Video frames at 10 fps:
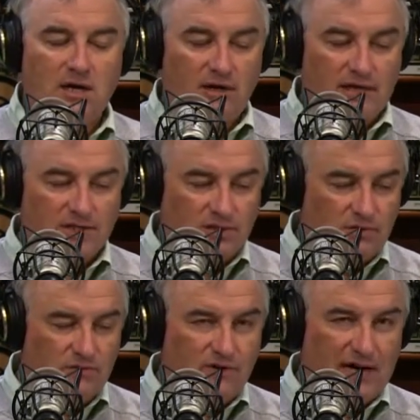and it's a
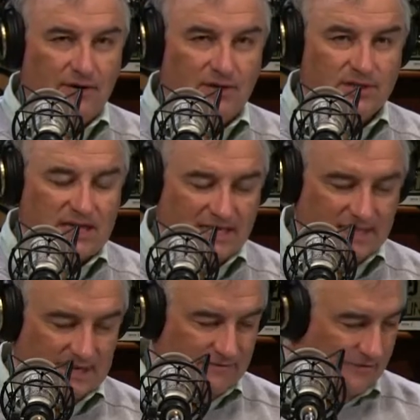new virus. Hi,
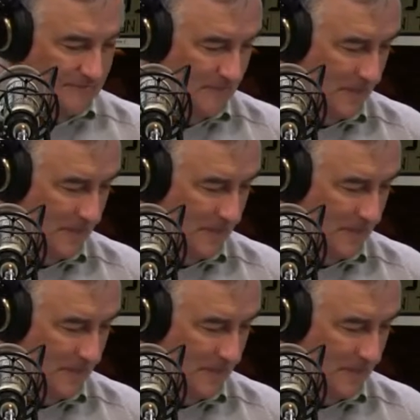Steve.